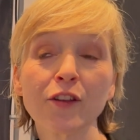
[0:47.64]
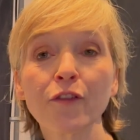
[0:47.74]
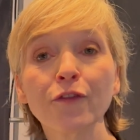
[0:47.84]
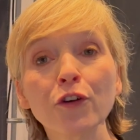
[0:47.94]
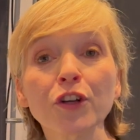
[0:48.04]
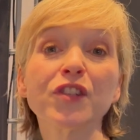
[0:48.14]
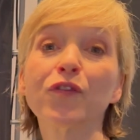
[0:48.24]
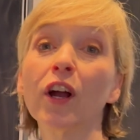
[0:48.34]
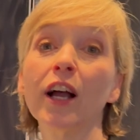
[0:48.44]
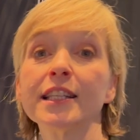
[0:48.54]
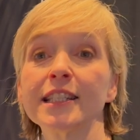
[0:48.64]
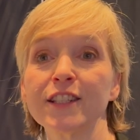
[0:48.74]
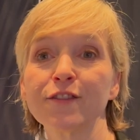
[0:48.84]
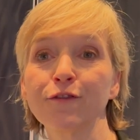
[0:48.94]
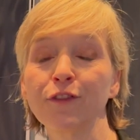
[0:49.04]
so the focus for us
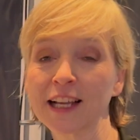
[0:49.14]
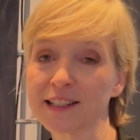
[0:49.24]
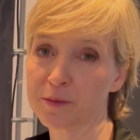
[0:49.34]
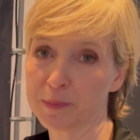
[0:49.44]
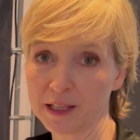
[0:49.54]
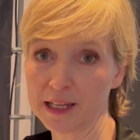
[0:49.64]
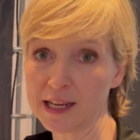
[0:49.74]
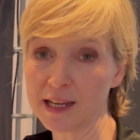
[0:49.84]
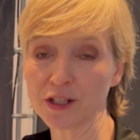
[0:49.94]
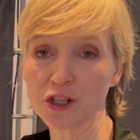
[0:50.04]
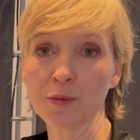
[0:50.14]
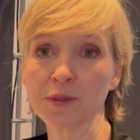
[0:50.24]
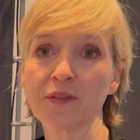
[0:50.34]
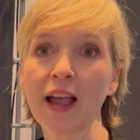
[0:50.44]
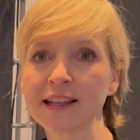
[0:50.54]
is flexibility in terms
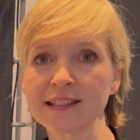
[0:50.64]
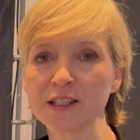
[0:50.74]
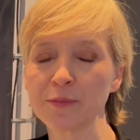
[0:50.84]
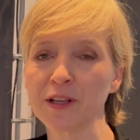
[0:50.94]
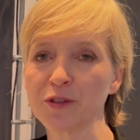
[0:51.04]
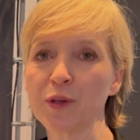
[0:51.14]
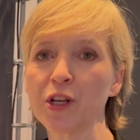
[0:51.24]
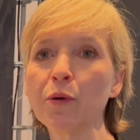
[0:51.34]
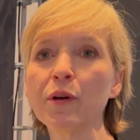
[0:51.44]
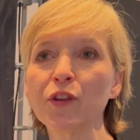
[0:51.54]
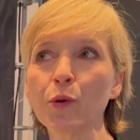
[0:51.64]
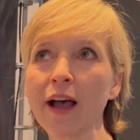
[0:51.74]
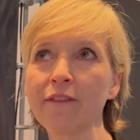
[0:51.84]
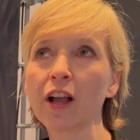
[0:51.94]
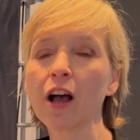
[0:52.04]
of access because we know if you
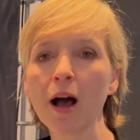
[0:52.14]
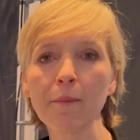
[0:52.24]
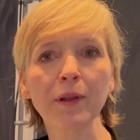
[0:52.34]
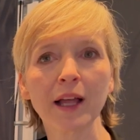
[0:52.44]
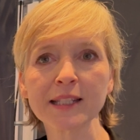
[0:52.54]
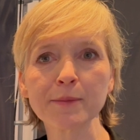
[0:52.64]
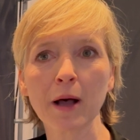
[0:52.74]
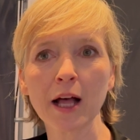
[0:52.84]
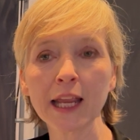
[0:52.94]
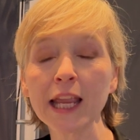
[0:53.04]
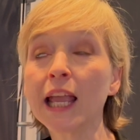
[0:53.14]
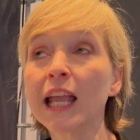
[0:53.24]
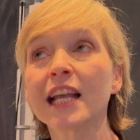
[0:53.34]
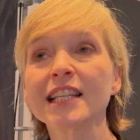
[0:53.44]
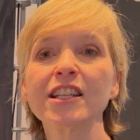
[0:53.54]
have a complex body,
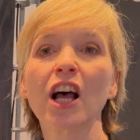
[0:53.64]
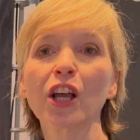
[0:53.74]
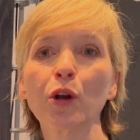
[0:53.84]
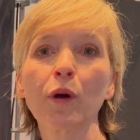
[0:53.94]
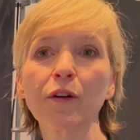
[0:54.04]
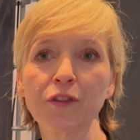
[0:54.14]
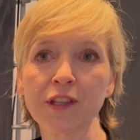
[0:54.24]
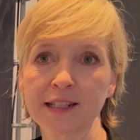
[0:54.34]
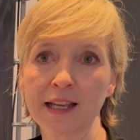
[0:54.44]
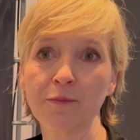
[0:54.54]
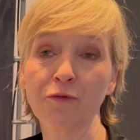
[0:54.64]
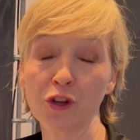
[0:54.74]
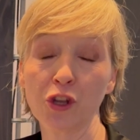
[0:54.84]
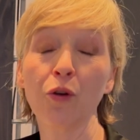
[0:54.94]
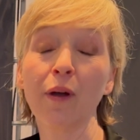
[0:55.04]
it's not going to work for the same for
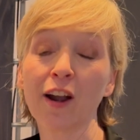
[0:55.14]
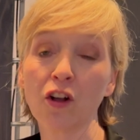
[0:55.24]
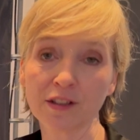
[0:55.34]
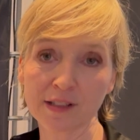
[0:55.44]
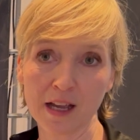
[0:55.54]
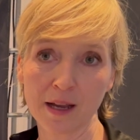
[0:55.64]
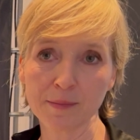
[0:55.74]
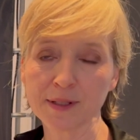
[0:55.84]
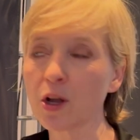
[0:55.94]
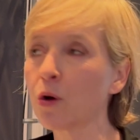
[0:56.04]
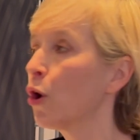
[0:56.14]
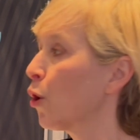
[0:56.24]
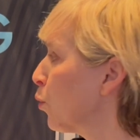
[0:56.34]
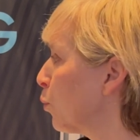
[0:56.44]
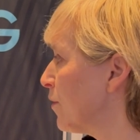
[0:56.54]
you at all times. So
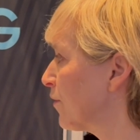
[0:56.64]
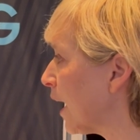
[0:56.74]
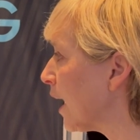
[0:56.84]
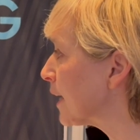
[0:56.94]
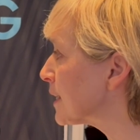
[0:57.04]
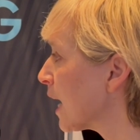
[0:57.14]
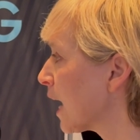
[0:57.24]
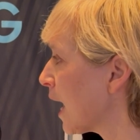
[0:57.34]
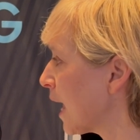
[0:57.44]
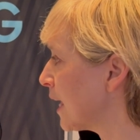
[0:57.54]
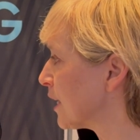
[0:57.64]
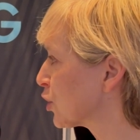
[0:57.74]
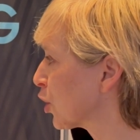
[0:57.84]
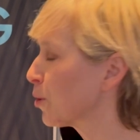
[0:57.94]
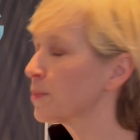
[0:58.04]
we've got in
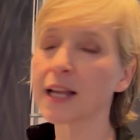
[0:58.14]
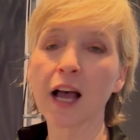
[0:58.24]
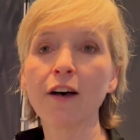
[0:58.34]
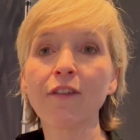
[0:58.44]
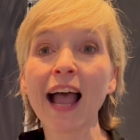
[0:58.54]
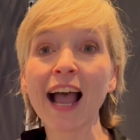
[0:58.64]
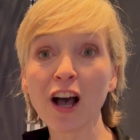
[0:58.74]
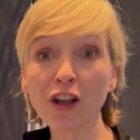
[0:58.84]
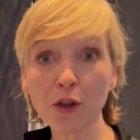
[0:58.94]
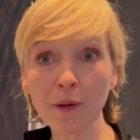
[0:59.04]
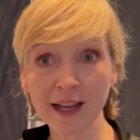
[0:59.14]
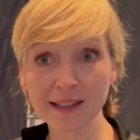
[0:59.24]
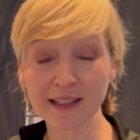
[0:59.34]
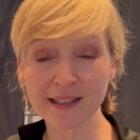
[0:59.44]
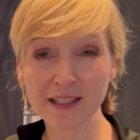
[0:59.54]
terms of how you
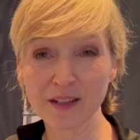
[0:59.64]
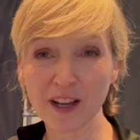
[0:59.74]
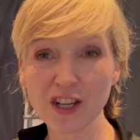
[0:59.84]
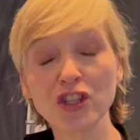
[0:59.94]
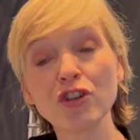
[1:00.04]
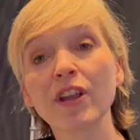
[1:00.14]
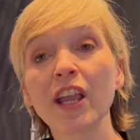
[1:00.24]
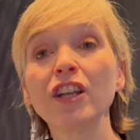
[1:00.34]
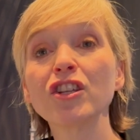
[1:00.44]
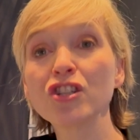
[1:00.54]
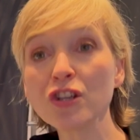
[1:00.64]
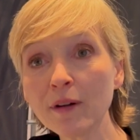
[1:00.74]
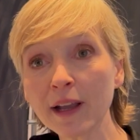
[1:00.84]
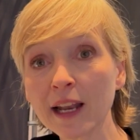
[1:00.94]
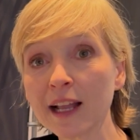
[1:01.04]
access the device, you can
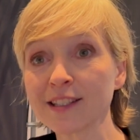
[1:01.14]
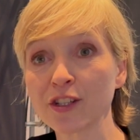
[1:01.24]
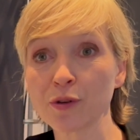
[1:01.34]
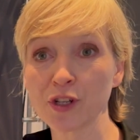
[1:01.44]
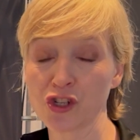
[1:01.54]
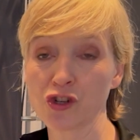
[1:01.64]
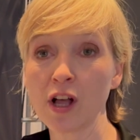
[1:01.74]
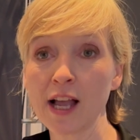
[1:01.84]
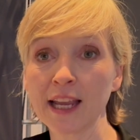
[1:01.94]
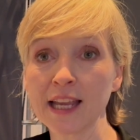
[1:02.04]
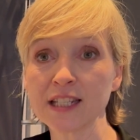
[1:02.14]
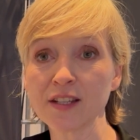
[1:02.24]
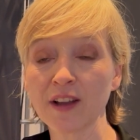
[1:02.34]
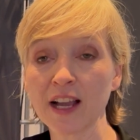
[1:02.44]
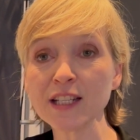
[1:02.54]
do it as a traditional eye gaze
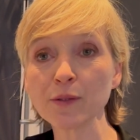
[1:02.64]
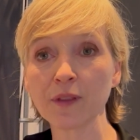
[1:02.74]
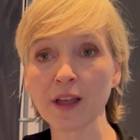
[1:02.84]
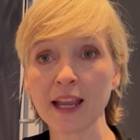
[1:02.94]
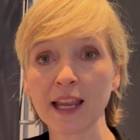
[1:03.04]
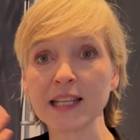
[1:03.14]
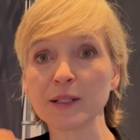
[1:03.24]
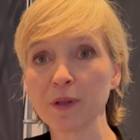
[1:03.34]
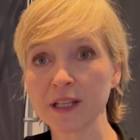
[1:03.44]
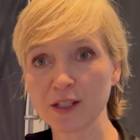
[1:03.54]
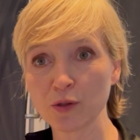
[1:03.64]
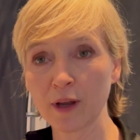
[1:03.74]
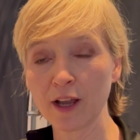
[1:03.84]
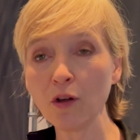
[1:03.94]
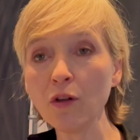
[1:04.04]
device with eye gaze plus
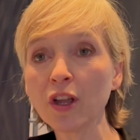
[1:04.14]
dwell